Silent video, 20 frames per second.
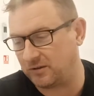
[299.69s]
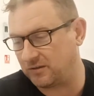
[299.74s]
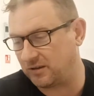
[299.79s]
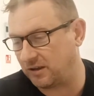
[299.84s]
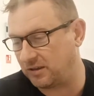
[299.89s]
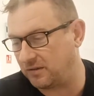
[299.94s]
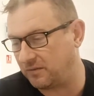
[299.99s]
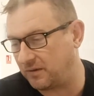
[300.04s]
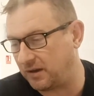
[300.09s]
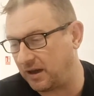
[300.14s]

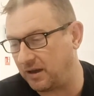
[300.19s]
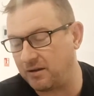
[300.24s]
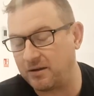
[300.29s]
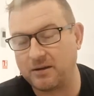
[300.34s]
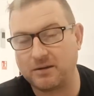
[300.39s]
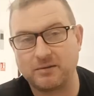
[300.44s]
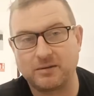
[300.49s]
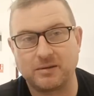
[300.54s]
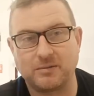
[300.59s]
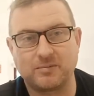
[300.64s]
So the
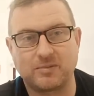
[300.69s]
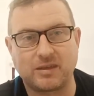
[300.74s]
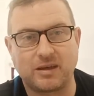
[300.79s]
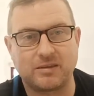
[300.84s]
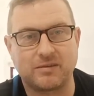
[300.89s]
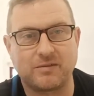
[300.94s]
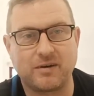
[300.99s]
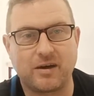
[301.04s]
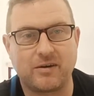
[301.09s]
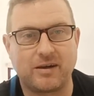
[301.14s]

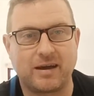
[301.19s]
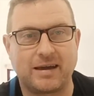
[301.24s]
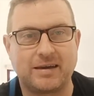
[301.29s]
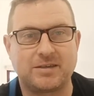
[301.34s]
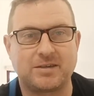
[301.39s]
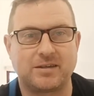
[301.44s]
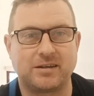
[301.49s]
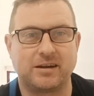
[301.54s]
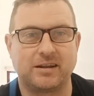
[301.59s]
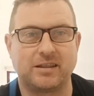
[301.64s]

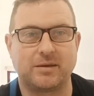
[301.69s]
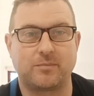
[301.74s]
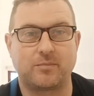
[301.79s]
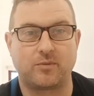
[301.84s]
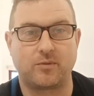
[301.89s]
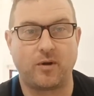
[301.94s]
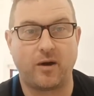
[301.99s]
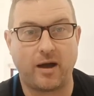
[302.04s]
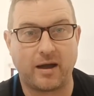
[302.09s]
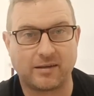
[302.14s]
variation in the
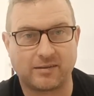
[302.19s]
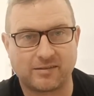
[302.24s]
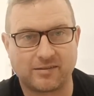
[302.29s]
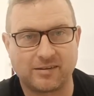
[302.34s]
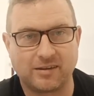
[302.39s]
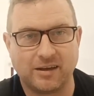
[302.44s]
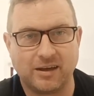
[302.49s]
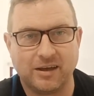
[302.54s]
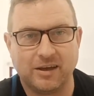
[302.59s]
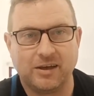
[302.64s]

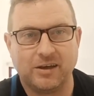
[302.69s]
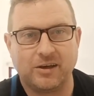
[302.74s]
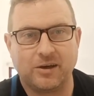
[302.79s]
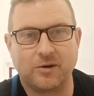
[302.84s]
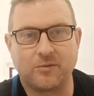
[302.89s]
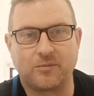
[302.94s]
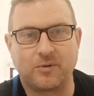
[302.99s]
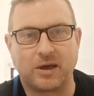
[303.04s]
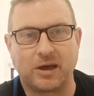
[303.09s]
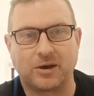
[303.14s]
price
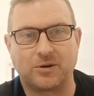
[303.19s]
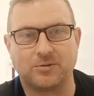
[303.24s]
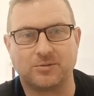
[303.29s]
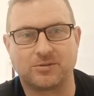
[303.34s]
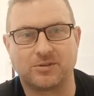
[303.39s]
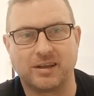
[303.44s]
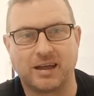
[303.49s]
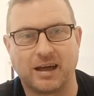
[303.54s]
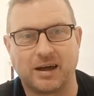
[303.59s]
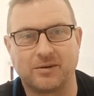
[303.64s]
of
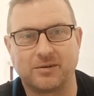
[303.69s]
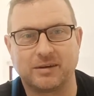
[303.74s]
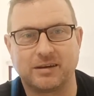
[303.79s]
vehicles now